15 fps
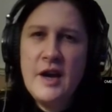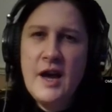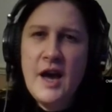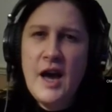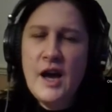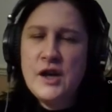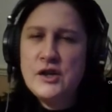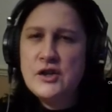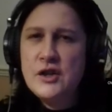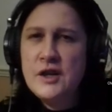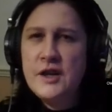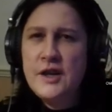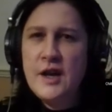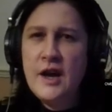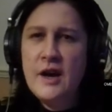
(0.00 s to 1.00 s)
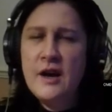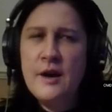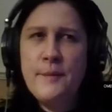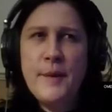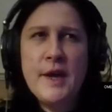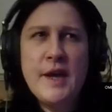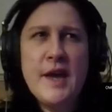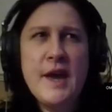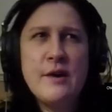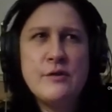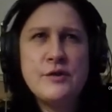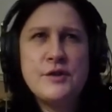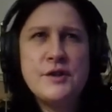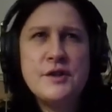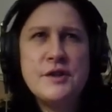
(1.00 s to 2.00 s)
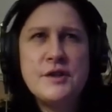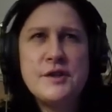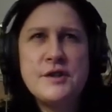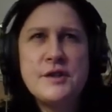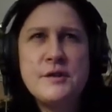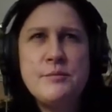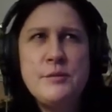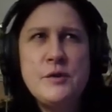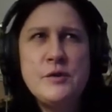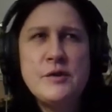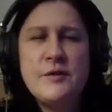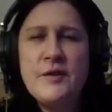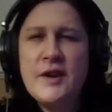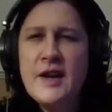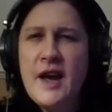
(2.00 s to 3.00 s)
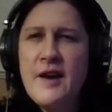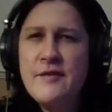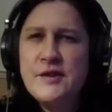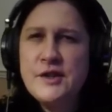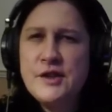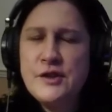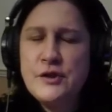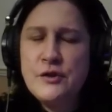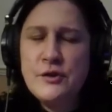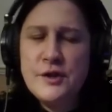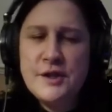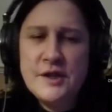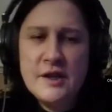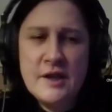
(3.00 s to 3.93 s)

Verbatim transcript: actually um, encountered music that I haven't enjoyed.